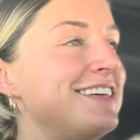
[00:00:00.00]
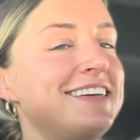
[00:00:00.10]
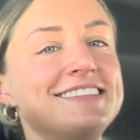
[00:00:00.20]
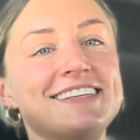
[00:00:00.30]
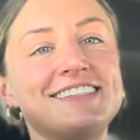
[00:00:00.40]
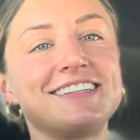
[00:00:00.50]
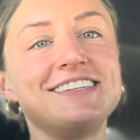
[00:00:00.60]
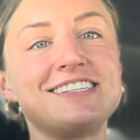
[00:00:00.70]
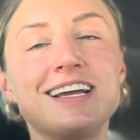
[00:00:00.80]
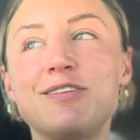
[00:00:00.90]
such a
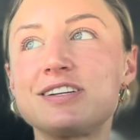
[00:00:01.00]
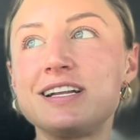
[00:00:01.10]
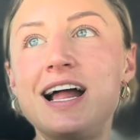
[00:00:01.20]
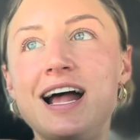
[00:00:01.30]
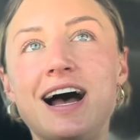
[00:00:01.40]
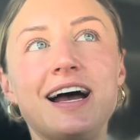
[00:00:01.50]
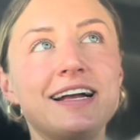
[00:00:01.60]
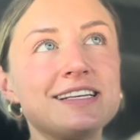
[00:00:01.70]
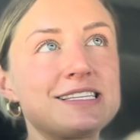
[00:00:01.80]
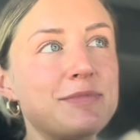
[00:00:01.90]
cliche question. I
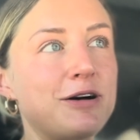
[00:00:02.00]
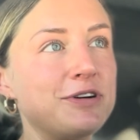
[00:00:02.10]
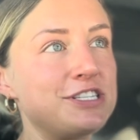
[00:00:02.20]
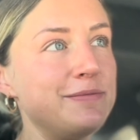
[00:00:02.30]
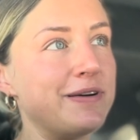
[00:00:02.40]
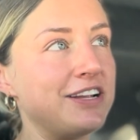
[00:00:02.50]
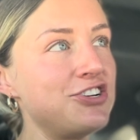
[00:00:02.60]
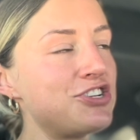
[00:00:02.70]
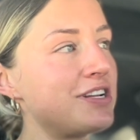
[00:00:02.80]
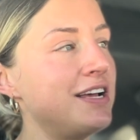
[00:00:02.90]
asked him how much he
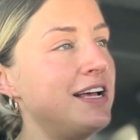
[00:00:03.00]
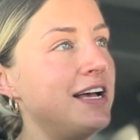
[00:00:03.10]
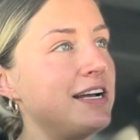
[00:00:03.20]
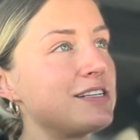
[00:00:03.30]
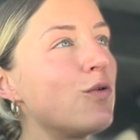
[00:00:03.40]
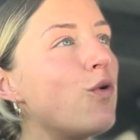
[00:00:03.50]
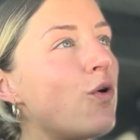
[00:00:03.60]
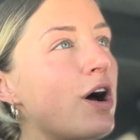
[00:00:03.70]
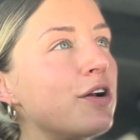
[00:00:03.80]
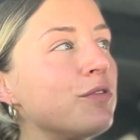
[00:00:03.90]
benched. He's like,
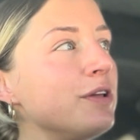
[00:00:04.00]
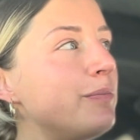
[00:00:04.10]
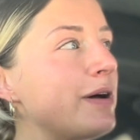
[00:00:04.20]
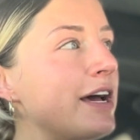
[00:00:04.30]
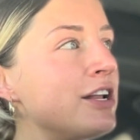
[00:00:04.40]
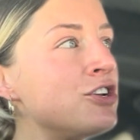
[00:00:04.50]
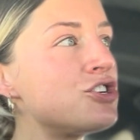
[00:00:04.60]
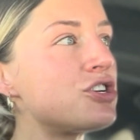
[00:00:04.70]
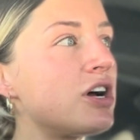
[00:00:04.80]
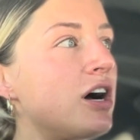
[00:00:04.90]
well, I don't really
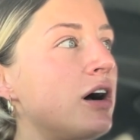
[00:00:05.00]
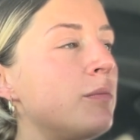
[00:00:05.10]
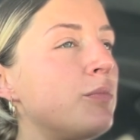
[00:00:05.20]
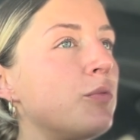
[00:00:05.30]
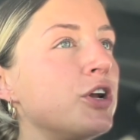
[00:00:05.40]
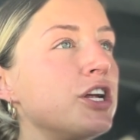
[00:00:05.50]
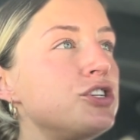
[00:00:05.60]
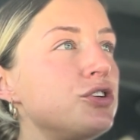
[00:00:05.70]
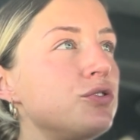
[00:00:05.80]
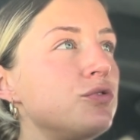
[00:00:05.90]
bench, but when I
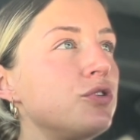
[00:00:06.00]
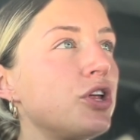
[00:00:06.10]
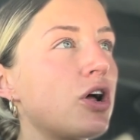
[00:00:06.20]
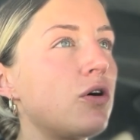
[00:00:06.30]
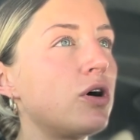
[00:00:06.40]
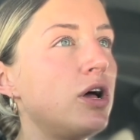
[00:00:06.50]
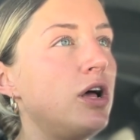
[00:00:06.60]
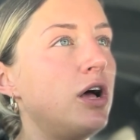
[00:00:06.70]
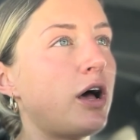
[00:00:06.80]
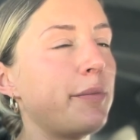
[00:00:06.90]
do, you know,
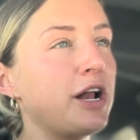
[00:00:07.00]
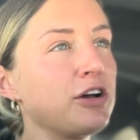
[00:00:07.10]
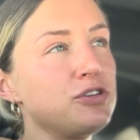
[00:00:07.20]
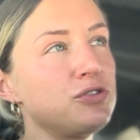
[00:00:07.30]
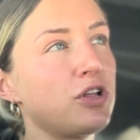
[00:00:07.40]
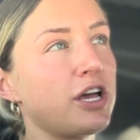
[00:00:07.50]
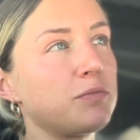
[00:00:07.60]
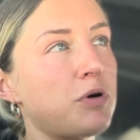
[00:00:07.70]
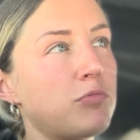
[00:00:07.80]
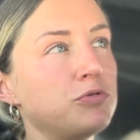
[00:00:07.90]
I mean, I could do
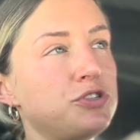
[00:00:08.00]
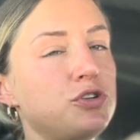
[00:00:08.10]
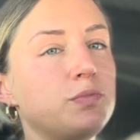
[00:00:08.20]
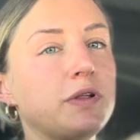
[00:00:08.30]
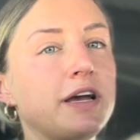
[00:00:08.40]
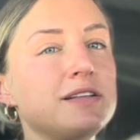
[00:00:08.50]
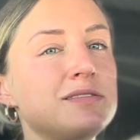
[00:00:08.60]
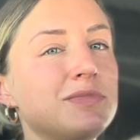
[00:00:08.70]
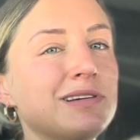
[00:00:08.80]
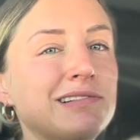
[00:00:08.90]
like probably 2 plates.
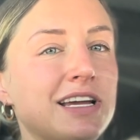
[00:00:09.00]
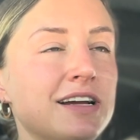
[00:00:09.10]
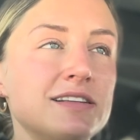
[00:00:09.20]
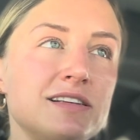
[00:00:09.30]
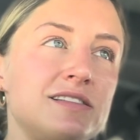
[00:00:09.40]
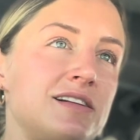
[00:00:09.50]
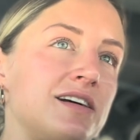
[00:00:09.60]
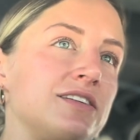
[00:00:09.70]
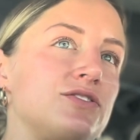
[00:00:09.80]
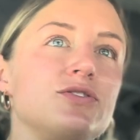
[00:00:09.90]
I'm like, okay, I guess that's not
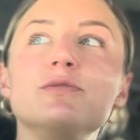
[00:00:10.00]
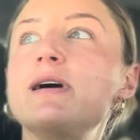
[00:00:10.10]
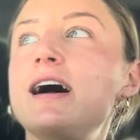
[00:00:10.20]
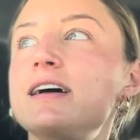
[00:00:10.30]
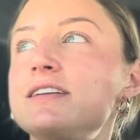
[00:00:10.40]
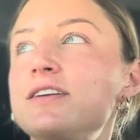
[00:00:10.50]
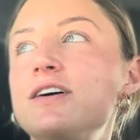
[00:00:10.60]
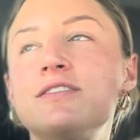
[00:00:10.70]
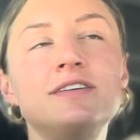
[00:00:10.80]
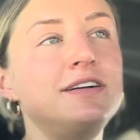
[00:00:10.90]
like too bad, you
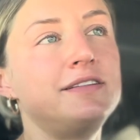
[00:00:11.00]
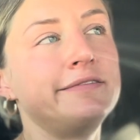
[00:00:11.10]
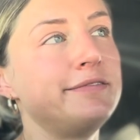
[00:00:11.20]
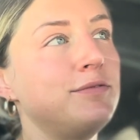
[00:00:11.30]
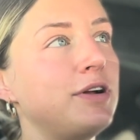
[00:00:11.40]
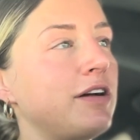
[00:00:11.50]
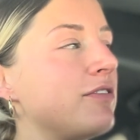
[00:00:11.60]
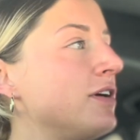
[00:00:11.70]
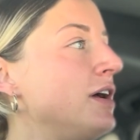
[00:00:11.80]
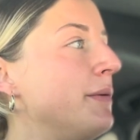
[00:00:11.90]
know,
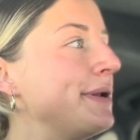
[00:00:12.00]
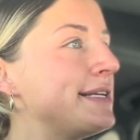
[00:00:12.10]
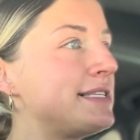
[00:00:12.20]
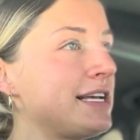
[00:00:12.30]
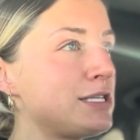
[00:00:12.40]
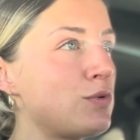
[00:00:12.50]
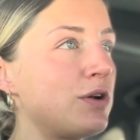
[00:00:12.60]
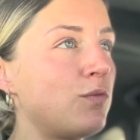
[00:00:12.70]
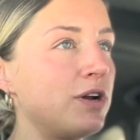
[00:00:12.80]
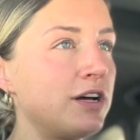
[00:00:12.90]
whatever. But he's 6'1"
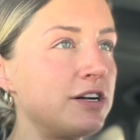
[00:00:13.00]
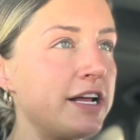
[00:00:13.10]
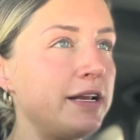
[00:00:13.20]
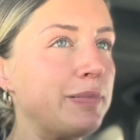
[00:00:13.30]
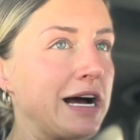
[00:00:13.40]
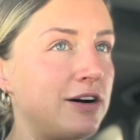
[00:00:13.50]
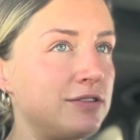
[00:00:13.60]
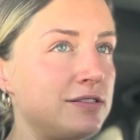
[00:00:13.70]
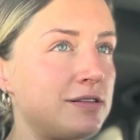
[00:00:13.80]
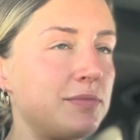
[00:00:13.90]
and 180
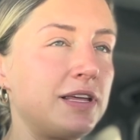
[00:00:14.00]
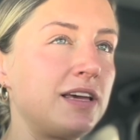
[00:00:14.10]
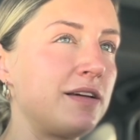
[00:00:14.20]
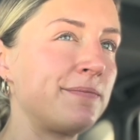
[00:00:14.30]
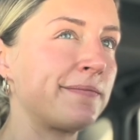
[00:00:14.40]
pounds. I'm thinking,